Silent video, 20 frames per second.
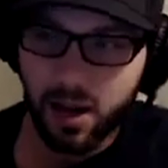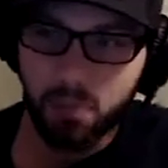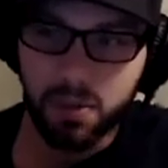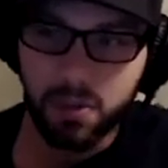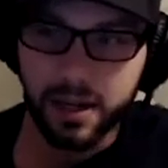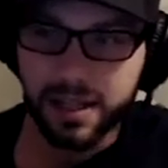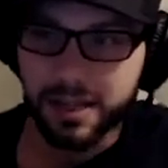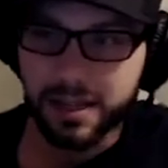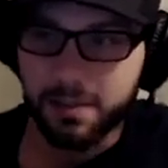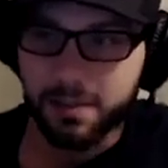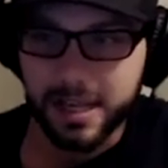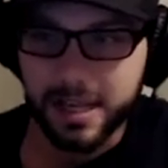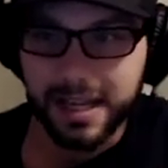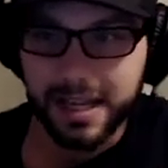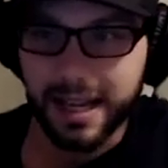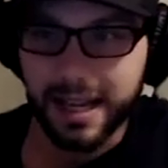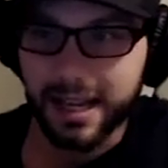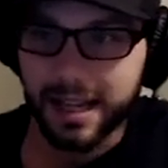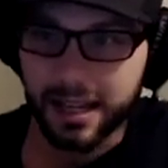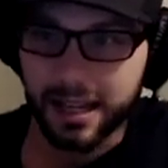But in the
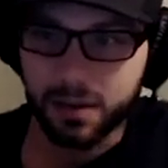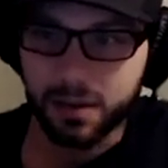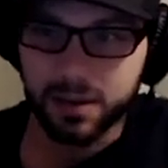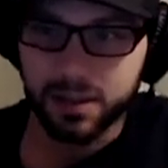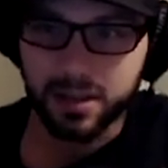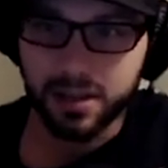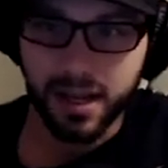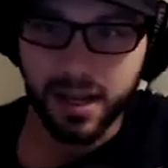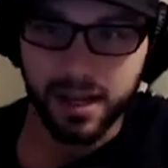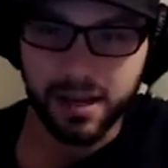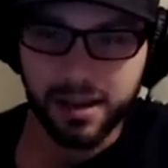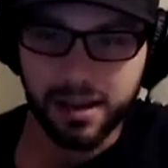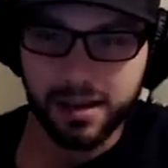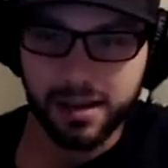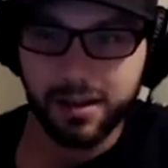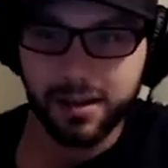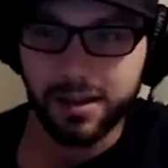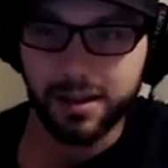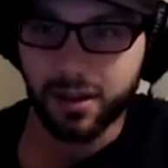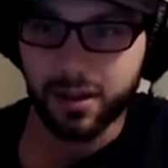beginning, it was like,
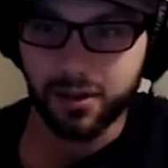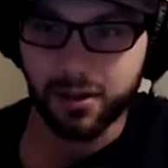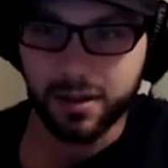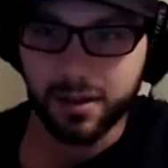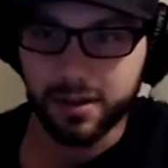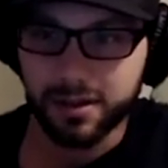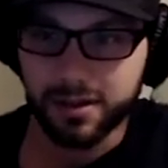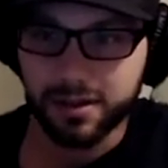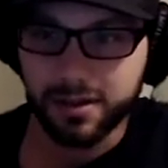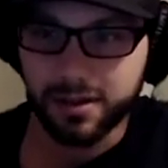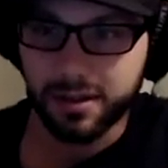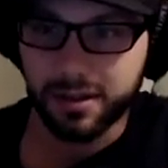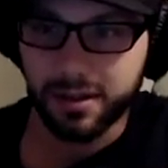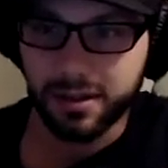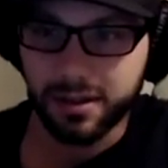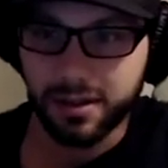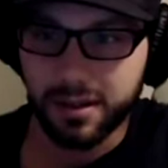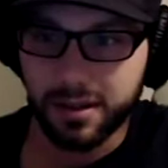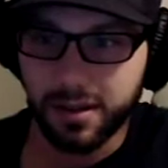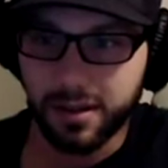there's
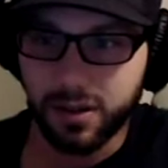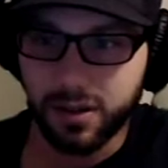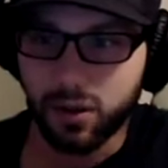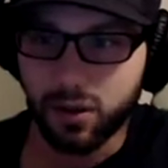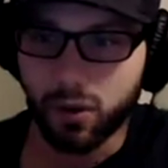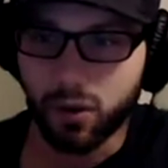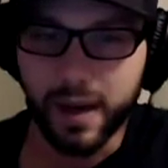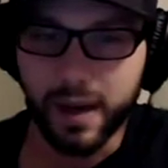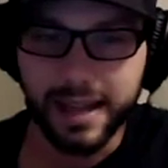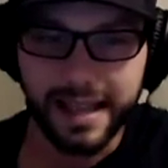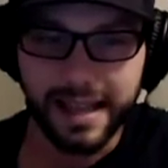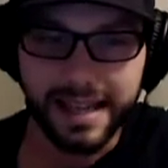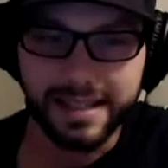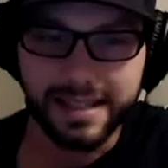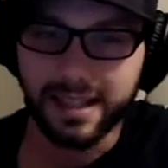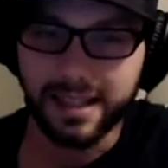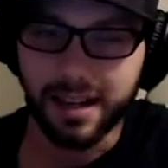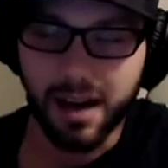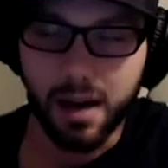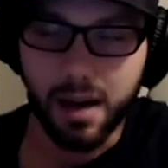the way that's
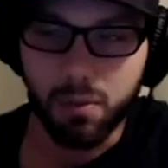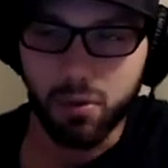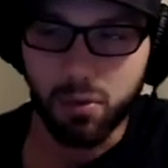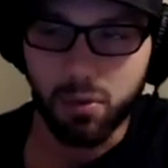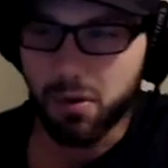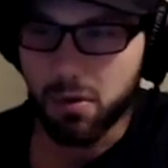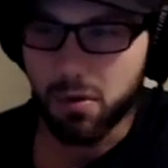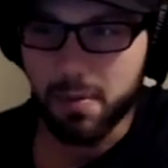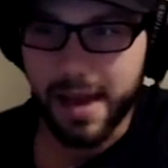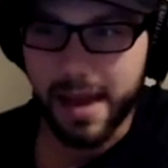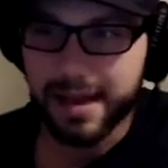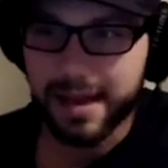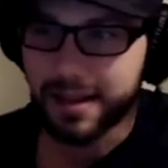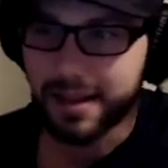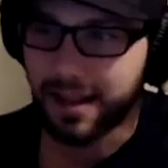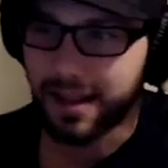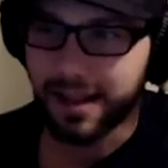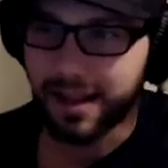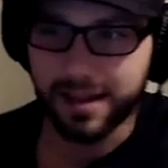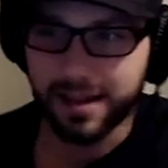set up. We were making
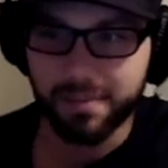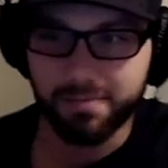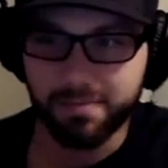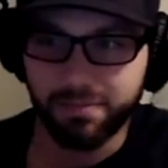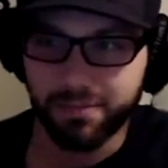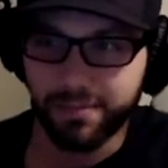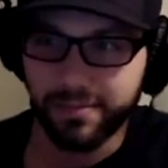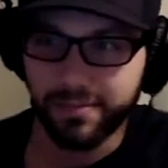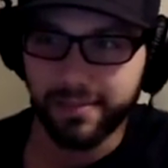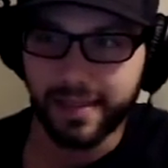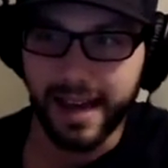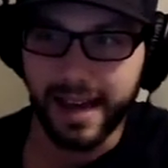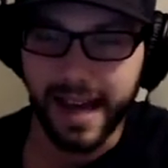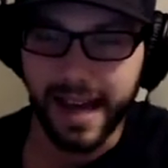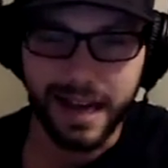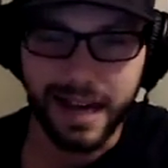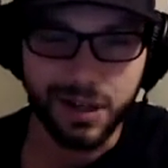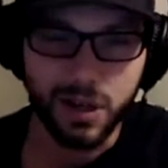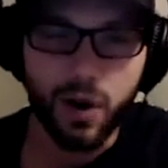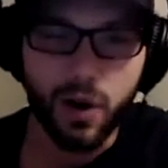like,
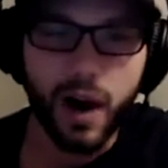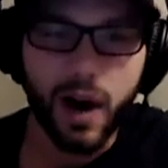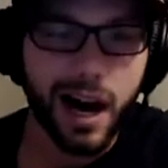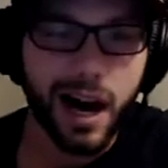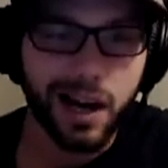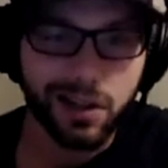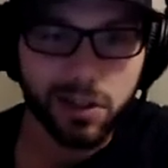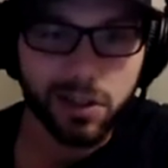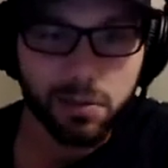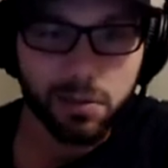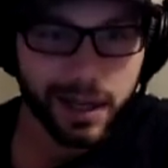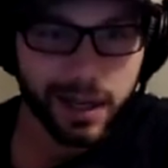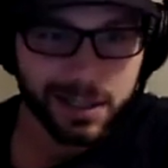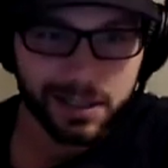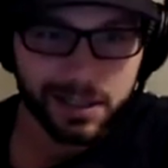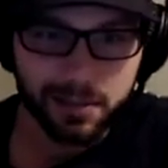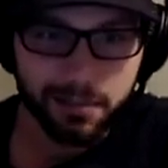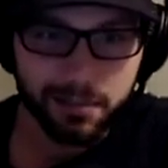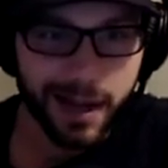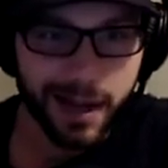I don't know,
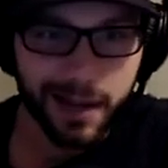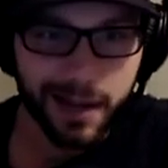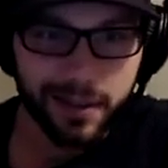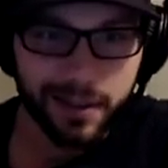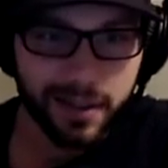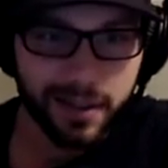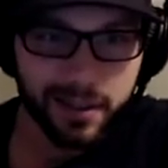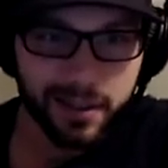$100 a month.